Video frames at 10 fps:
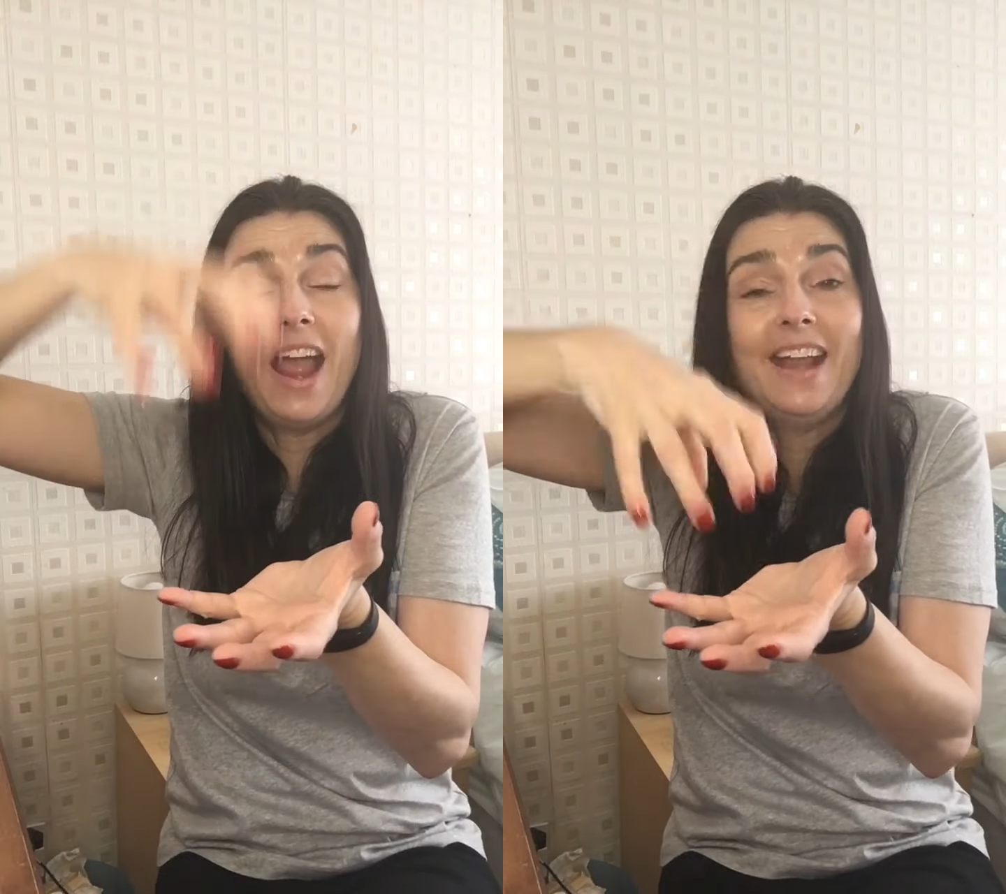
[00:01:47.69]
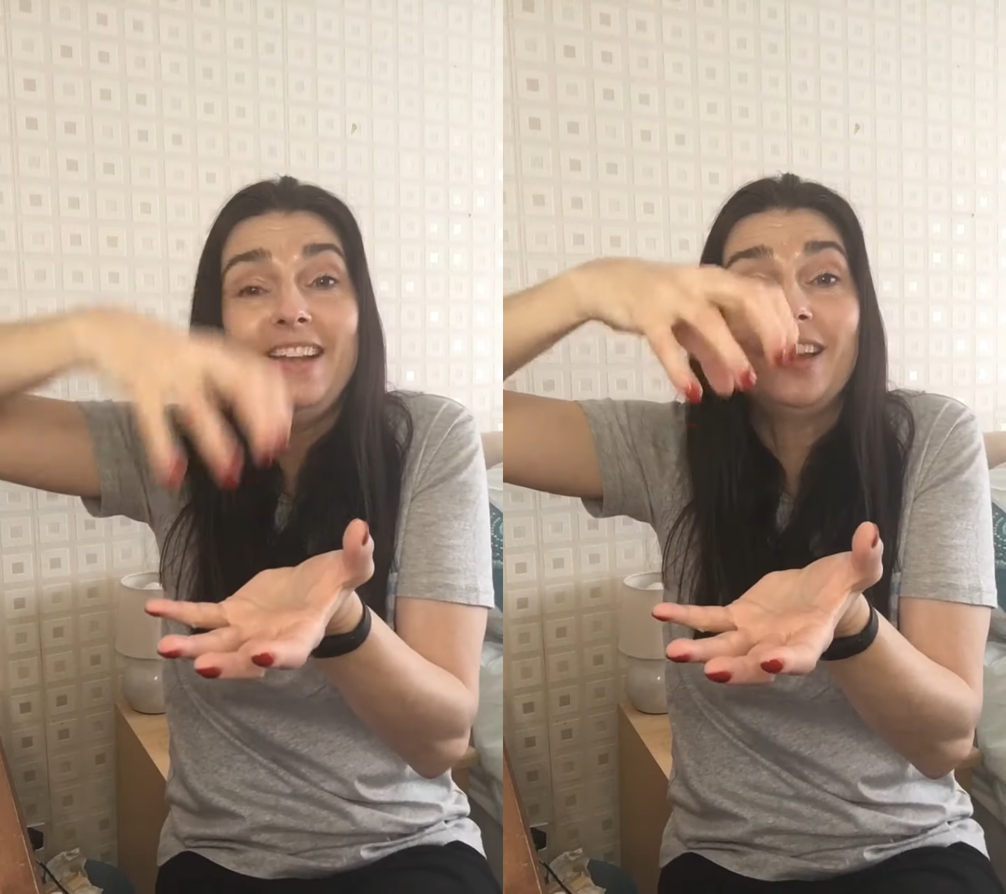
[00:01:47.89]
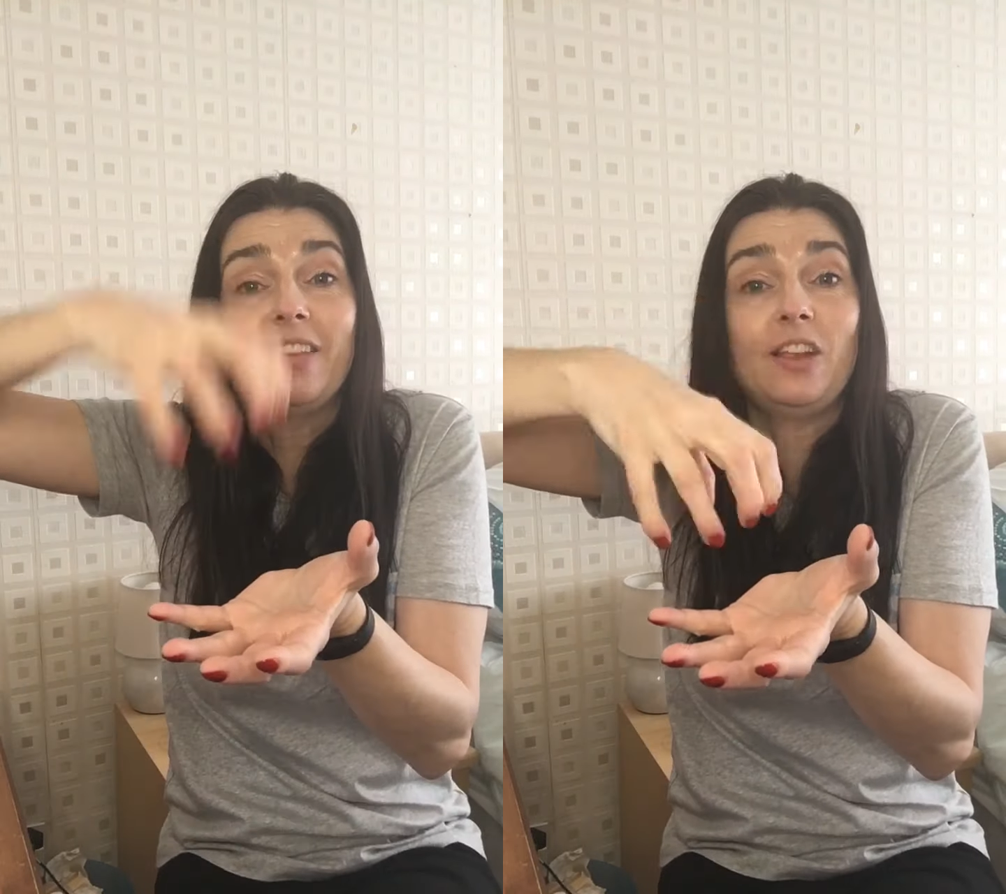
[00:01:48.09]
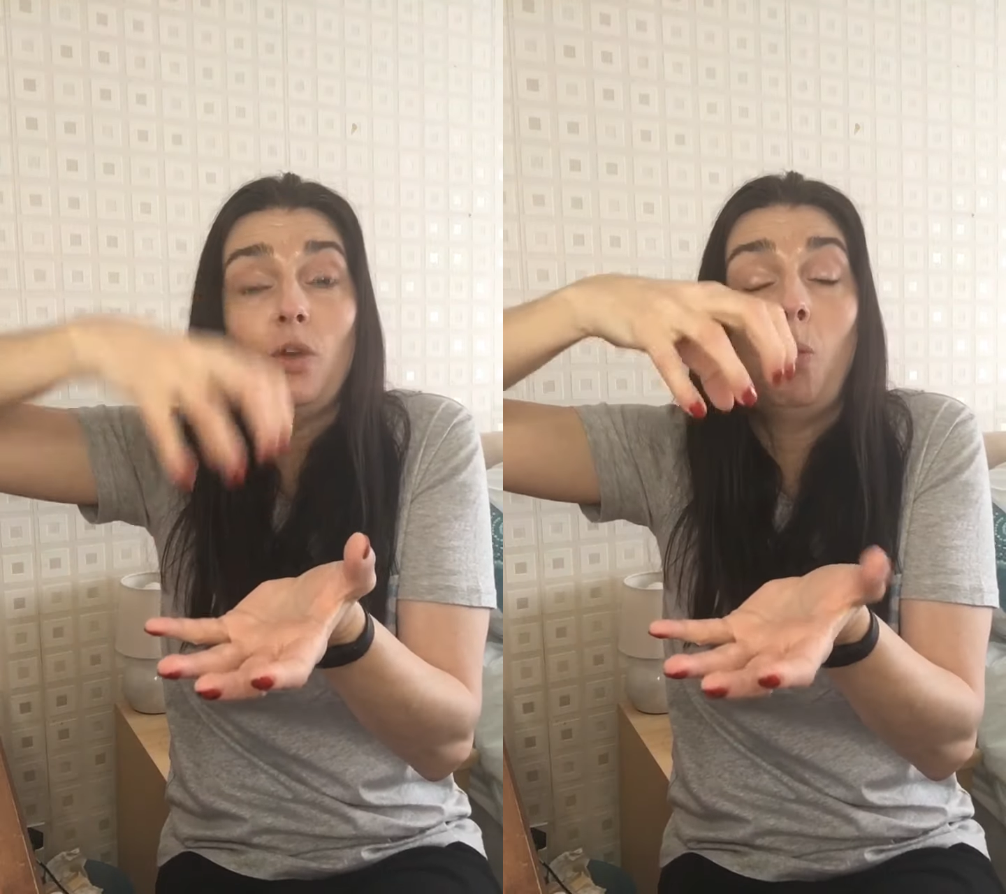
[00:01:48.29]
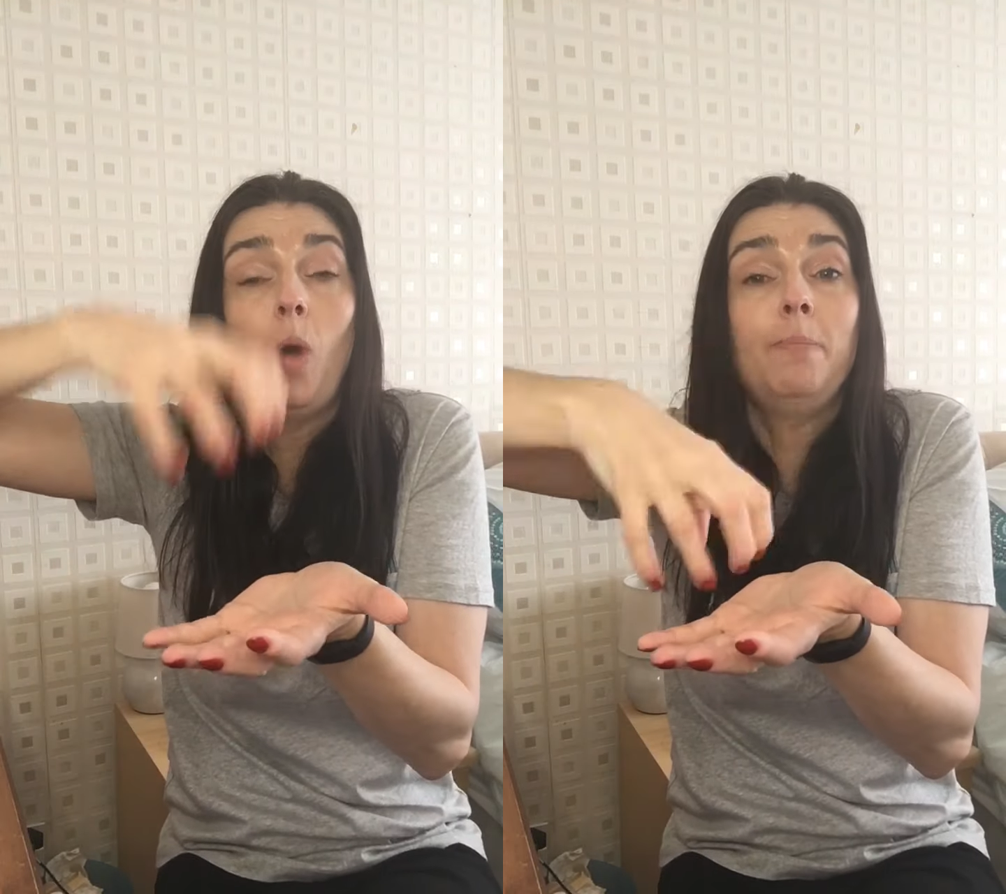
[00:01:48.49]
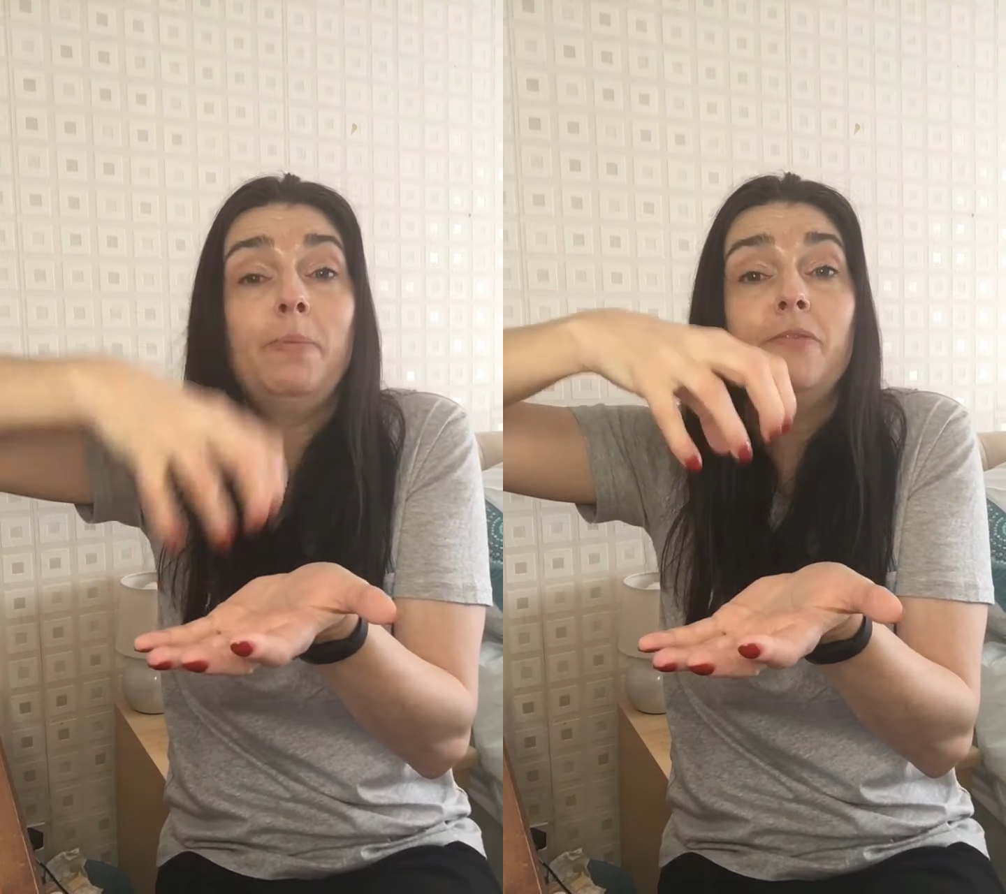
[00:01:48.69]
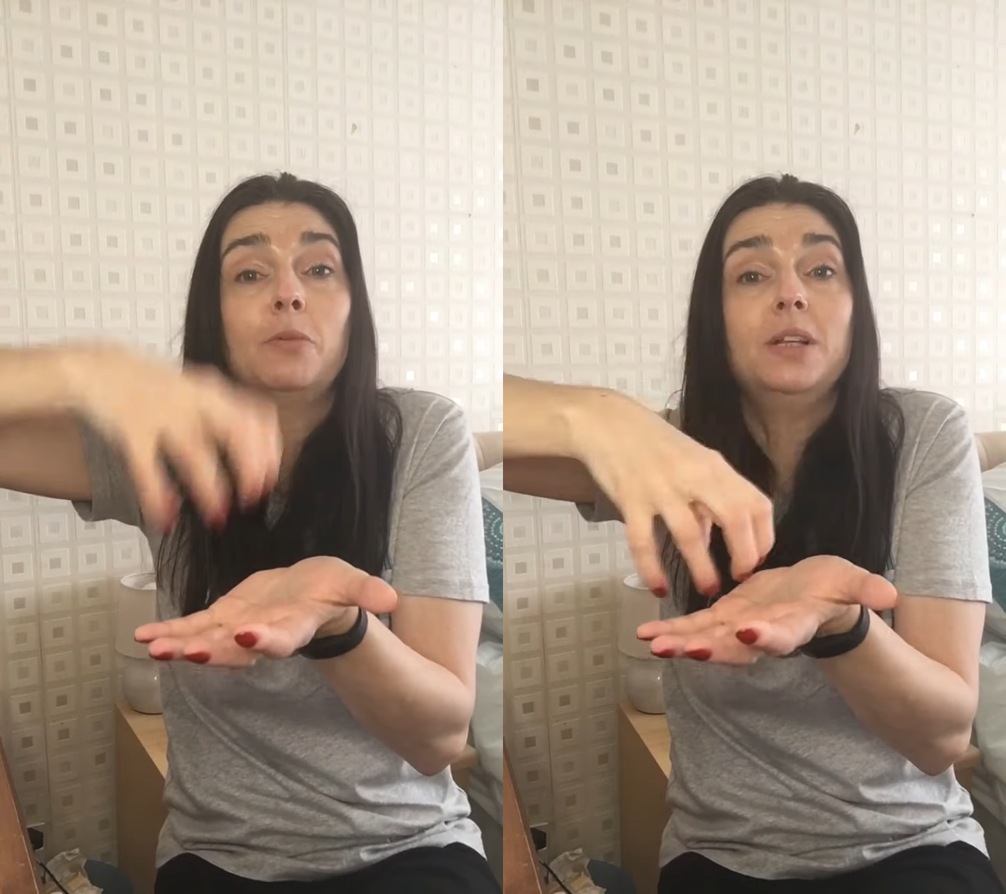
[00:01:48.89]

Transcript: anything that you're wiping from